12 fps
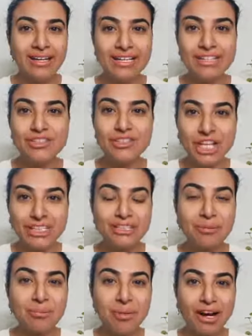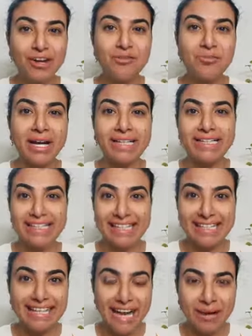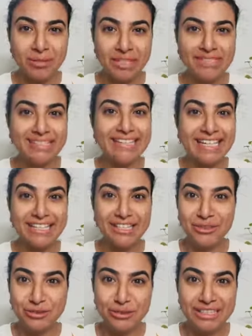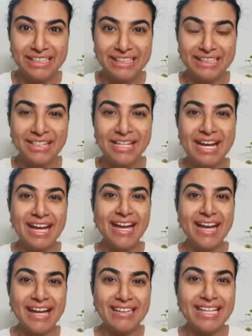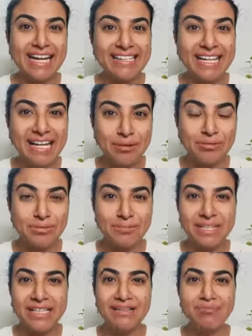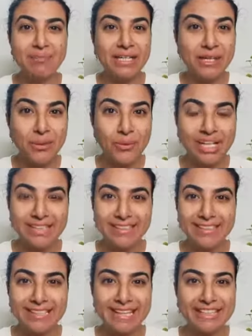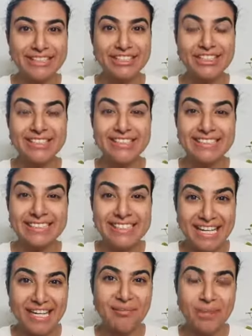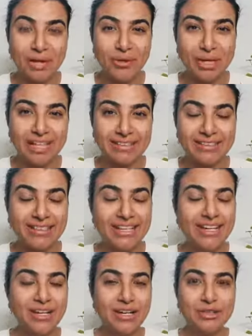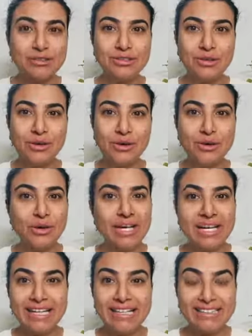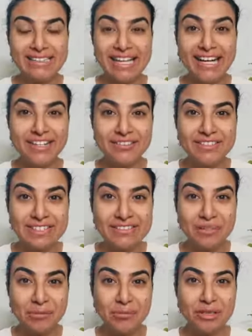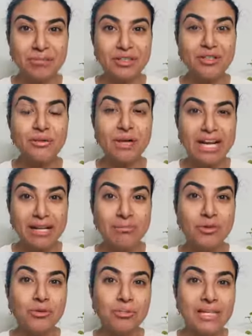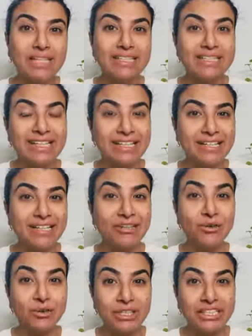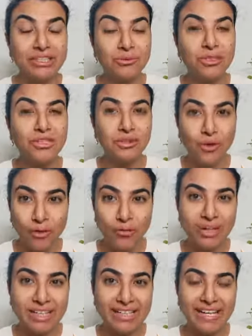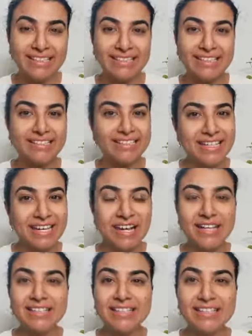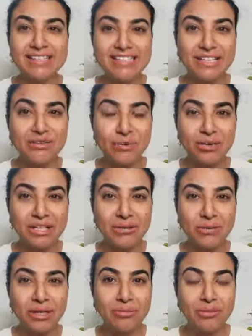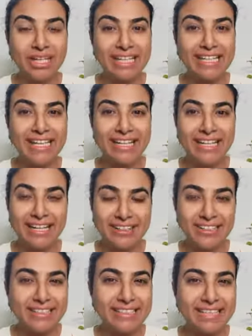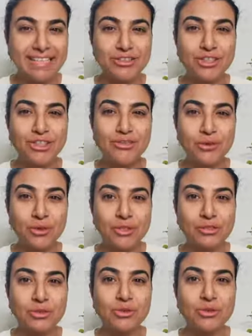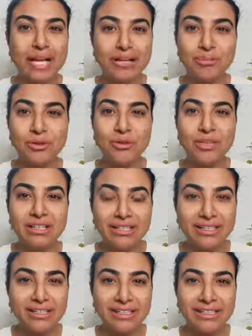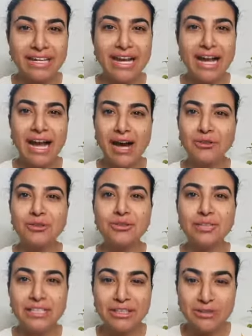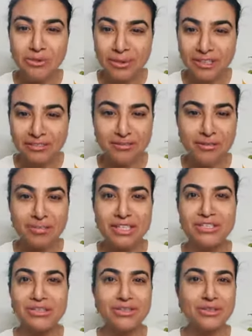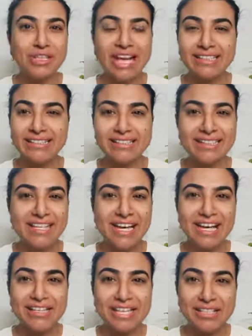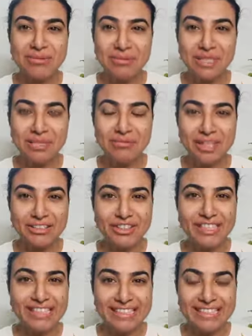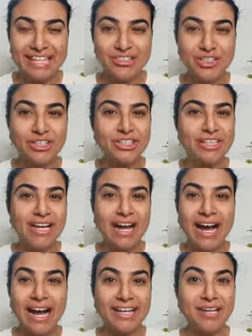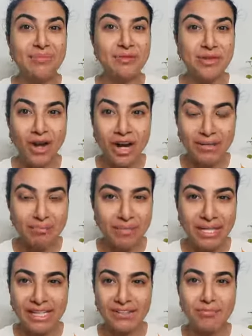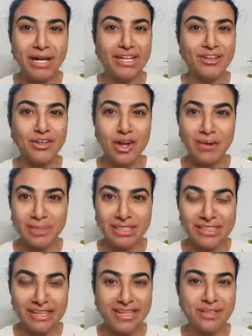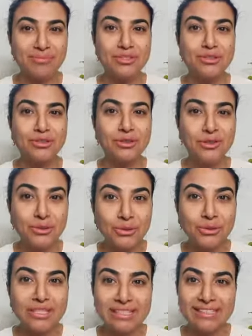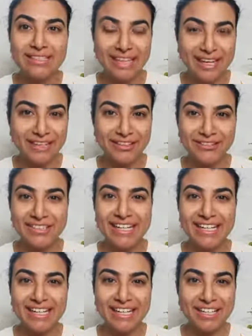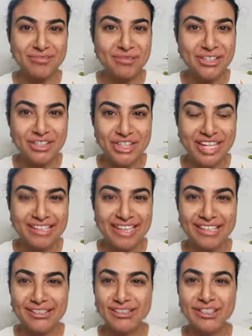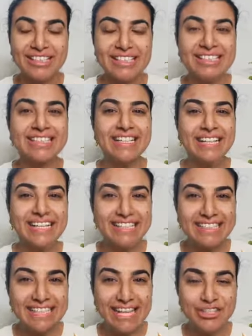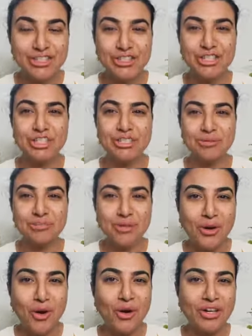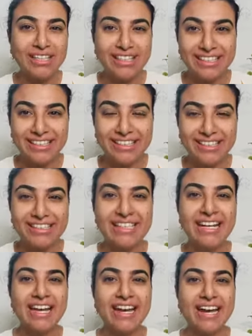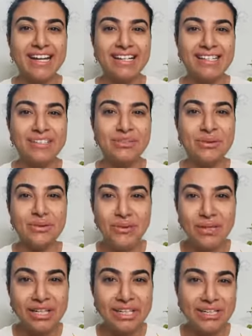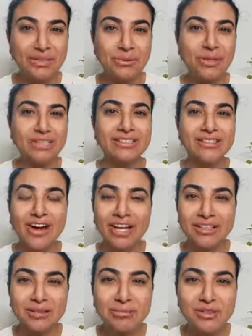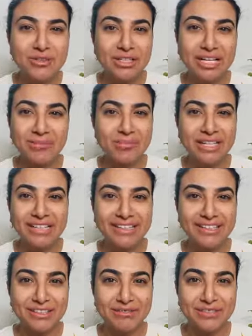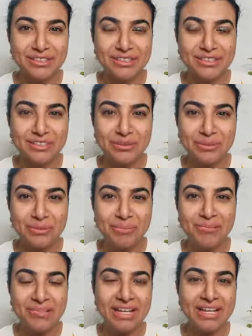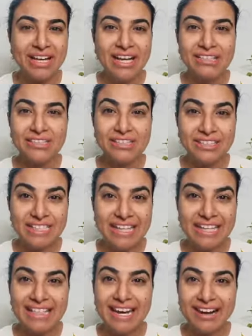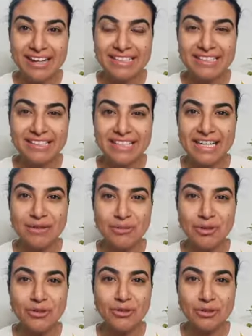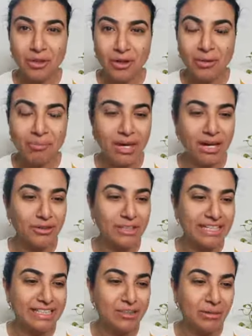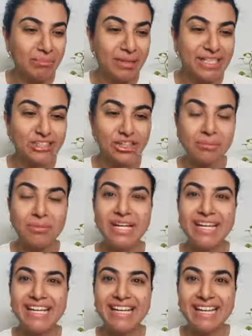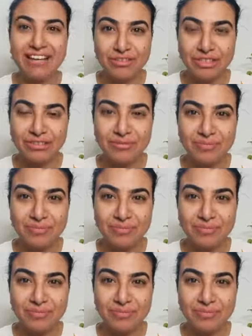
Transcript: is just a part of my daily habits, daily routine, and that helps me be a wealth creator, sustain my wealth. So inside of this commitment to help you build a daily routine with your finances, this decoding we are bringing, and another intention is also to help you learn how to decode information. So that's pretty much the intention. I am not paid by Economic Times to do this live. Let me share that. So this intention is pure, clear, and it is only towards contribution and making a difference to you. So today the article that I'm going to talk about is on page number 11.